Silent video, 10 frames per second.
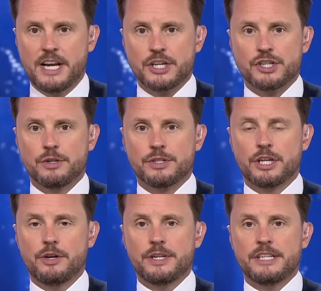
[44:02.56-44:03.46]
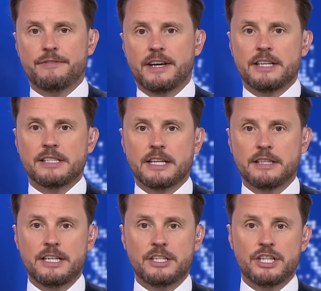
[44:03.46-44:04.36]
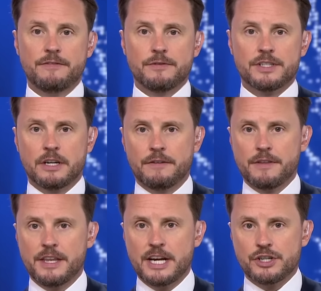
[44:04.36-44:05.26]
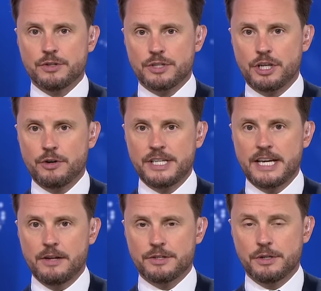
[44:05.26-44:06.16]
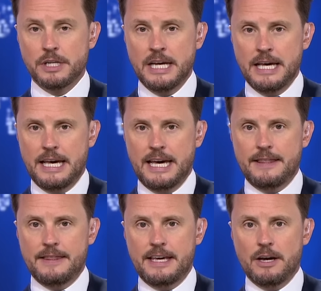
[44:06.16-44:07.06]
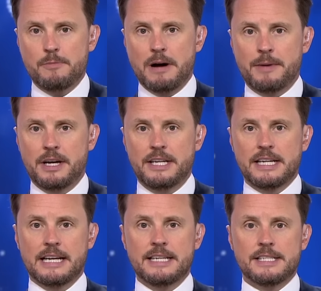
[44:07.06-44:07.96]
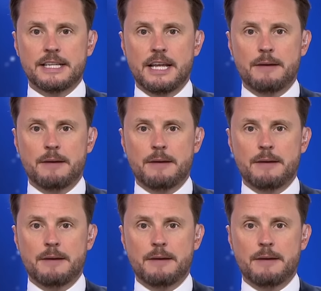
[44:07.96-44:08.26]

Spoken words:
National Security Affairs and the Chief of Staff for the National Security Council in the Obama and Clinton